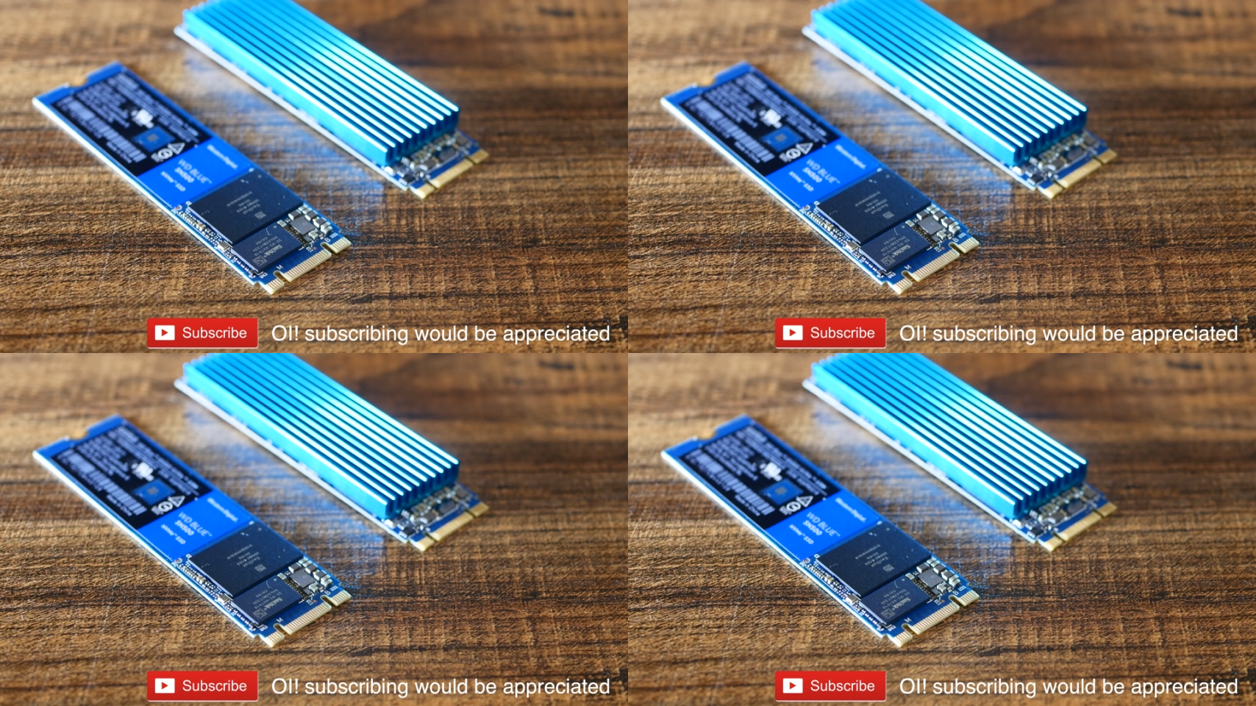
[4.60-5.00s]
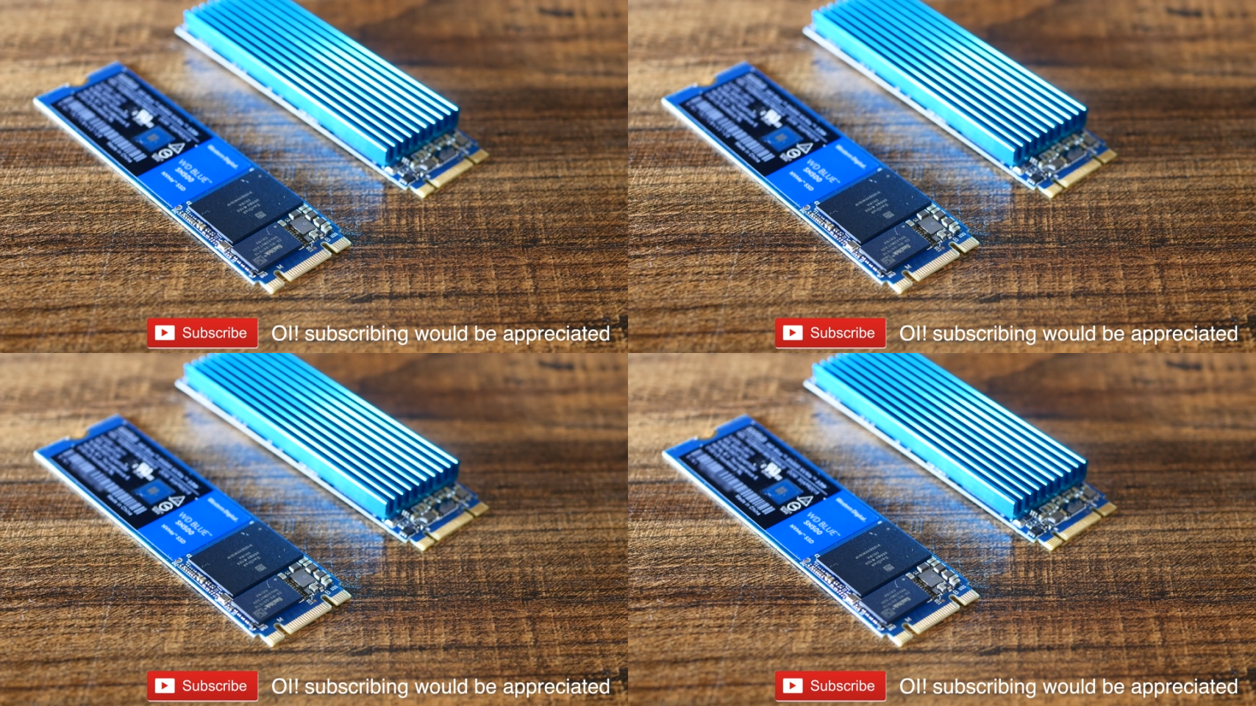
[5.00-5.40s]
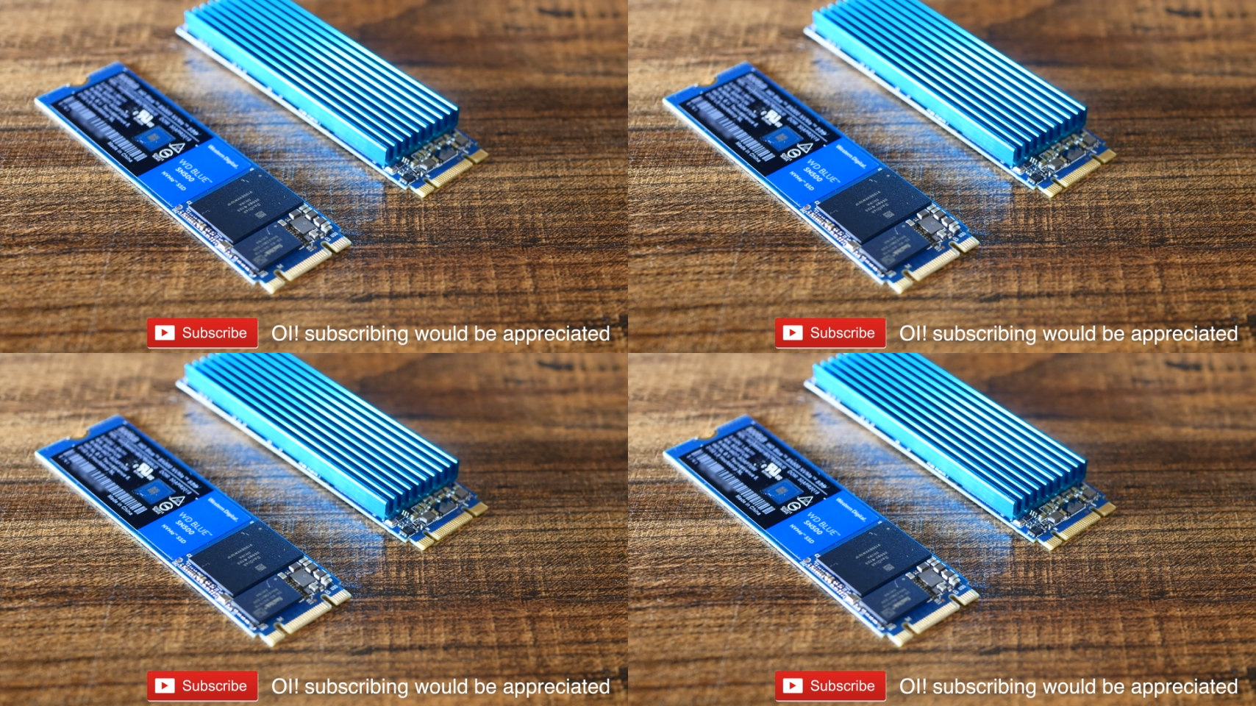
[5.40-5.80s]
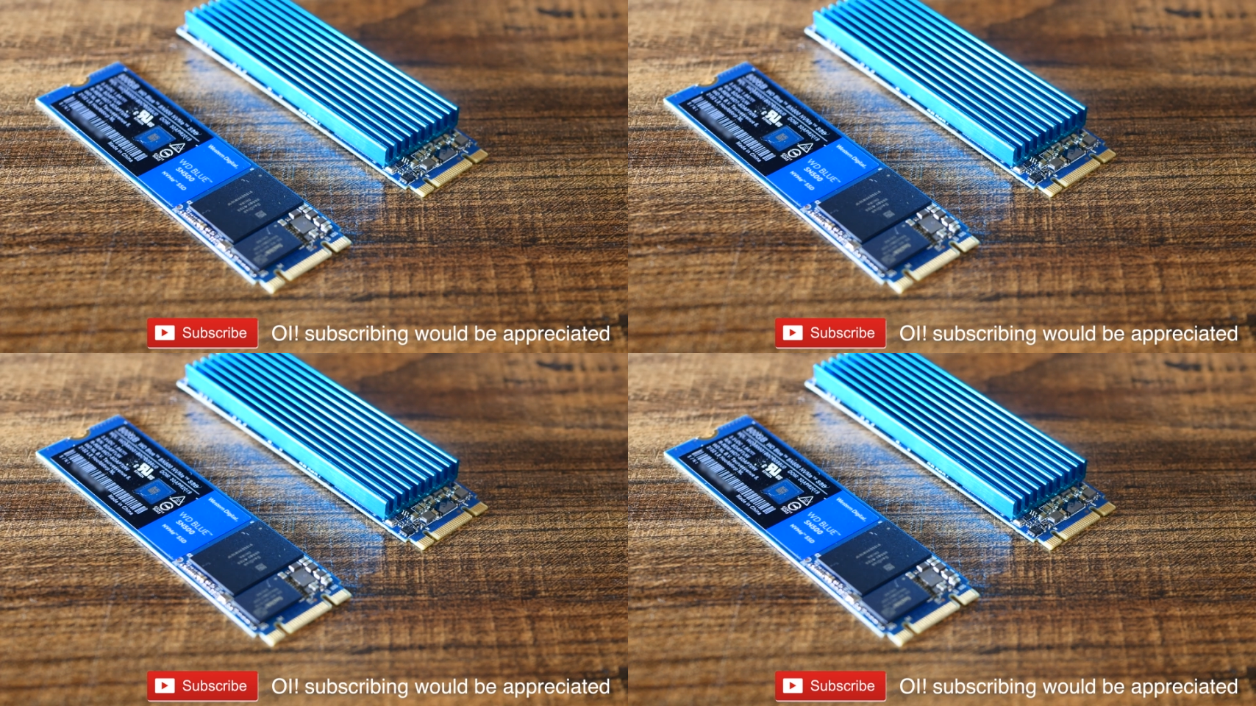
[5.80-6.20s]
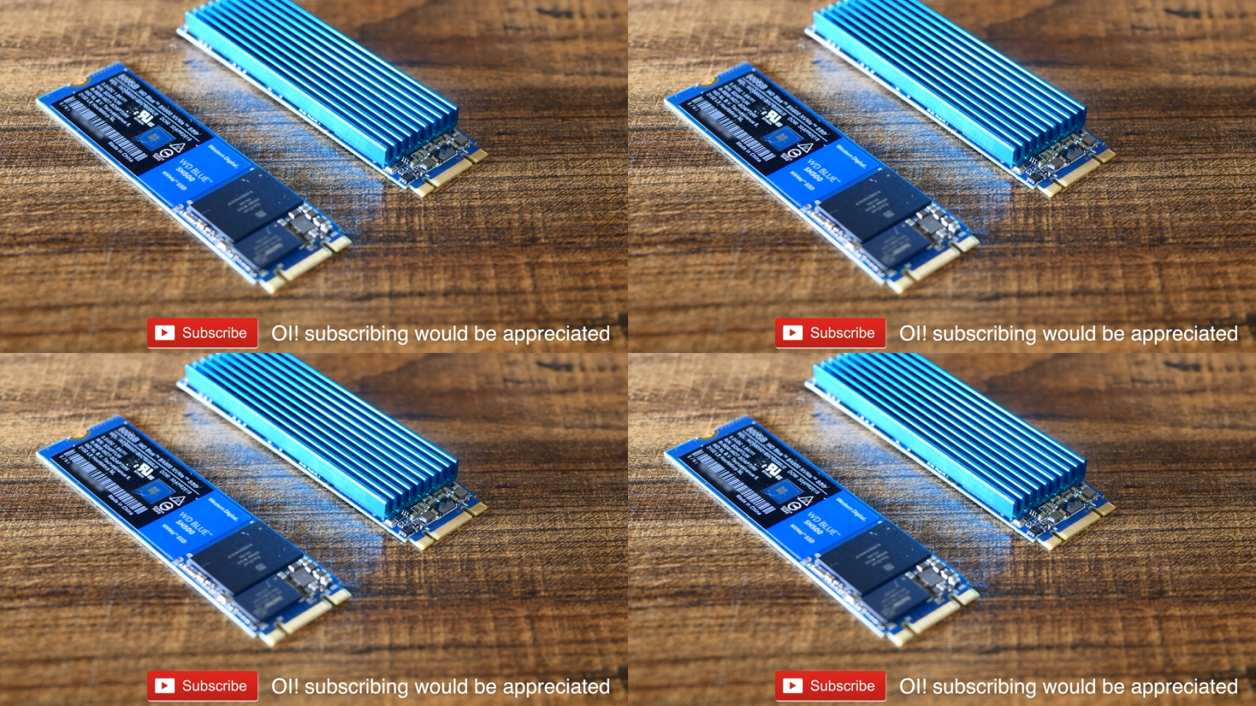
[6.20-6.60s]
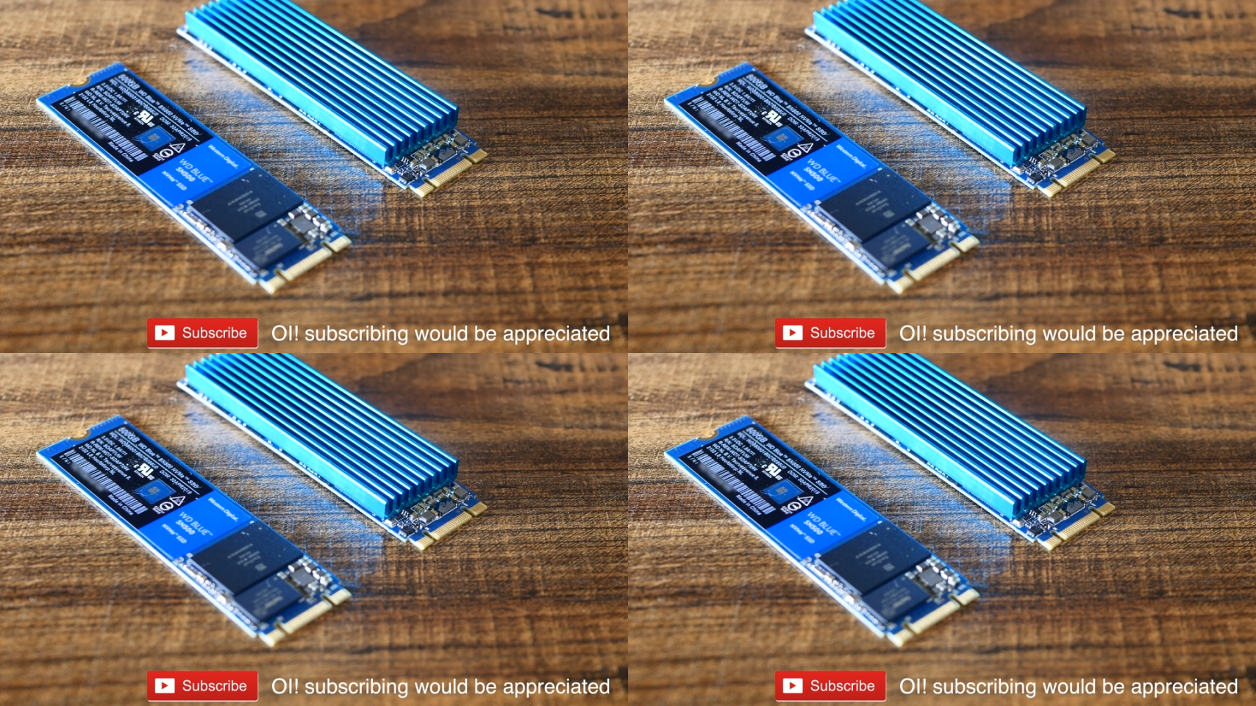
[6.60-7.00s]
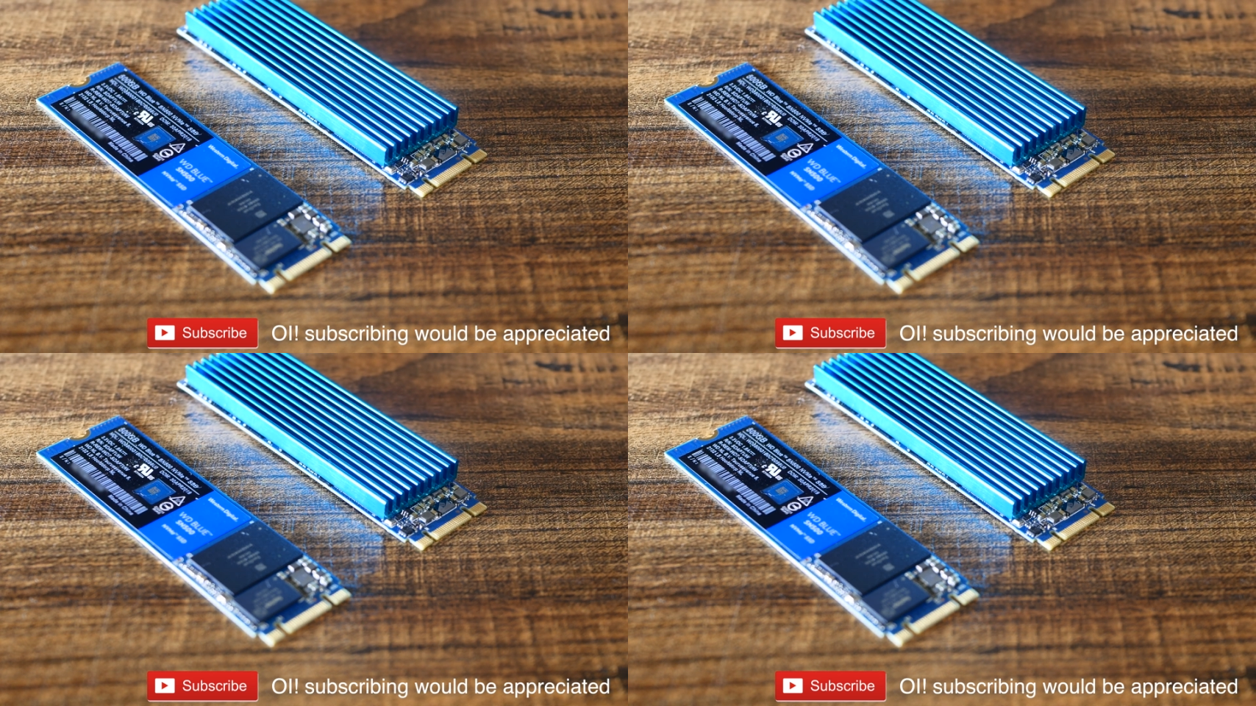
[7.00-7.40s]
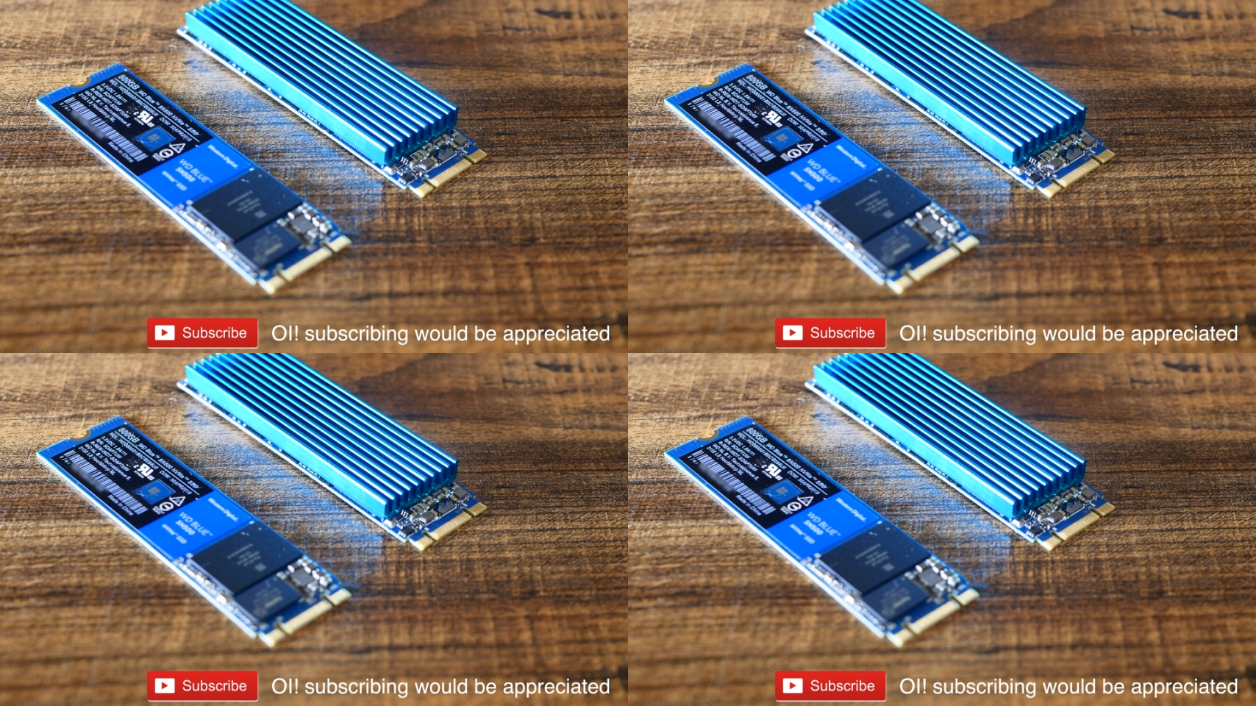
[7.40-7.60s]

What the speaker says: (no speaker visible)